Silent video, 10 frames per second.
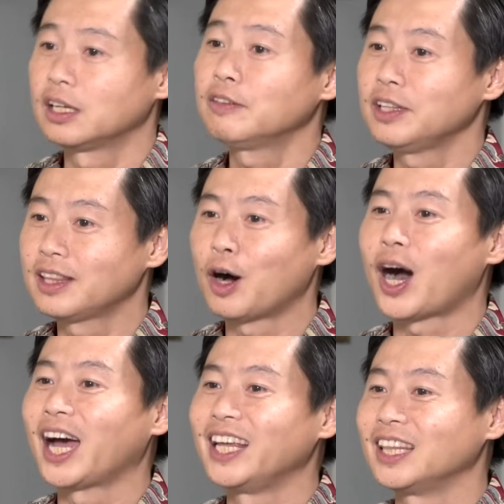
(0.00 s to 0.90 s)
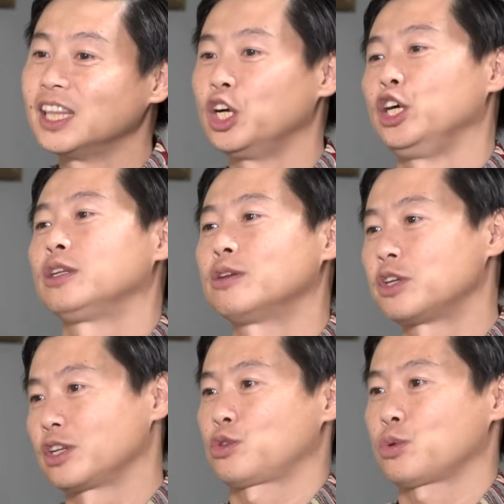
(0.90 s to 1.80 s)
even though I learned to
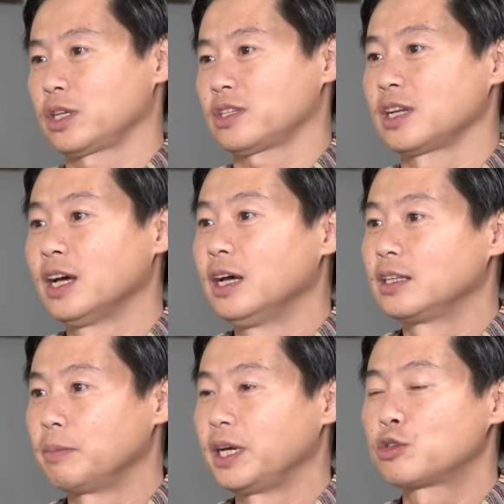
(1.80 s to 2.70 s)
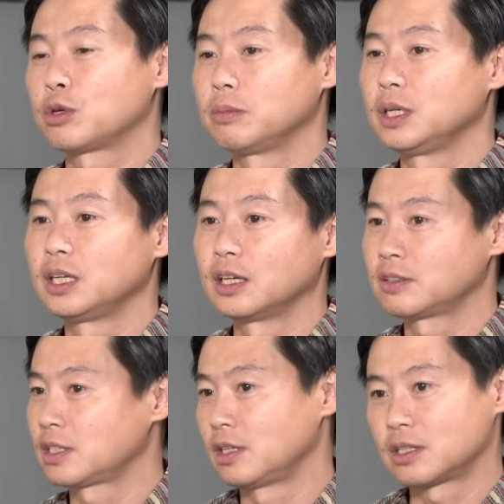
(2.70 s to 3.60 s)
distrust the mainstream media
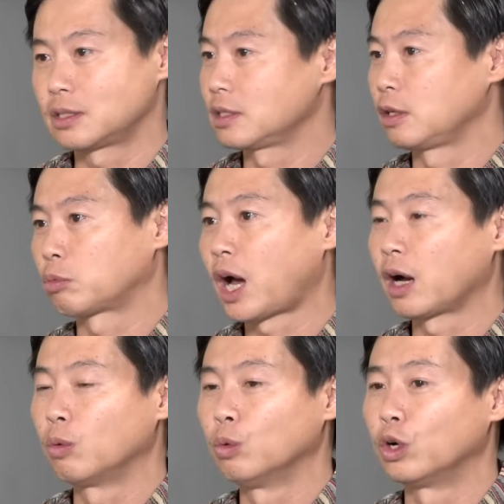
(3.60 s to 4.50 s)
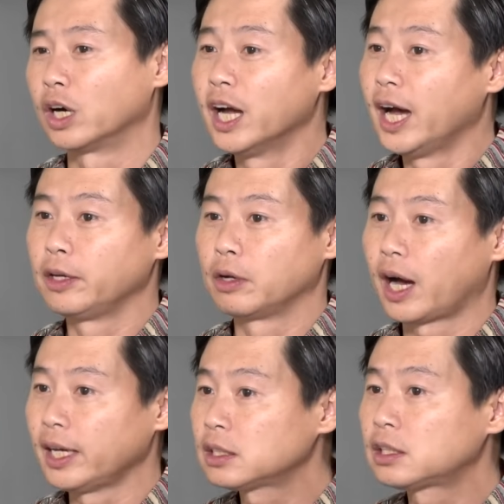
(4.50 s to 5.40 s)
since Iraq War,
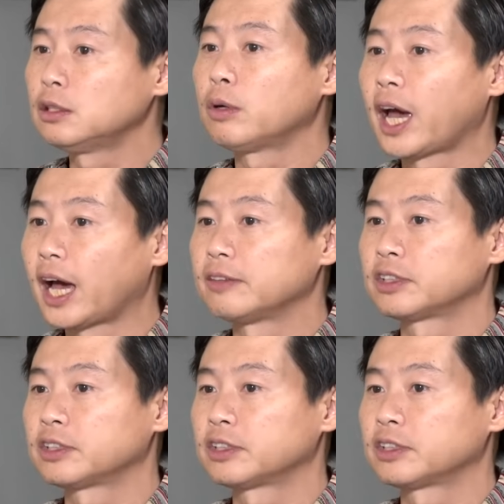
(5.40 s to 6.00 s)
I still have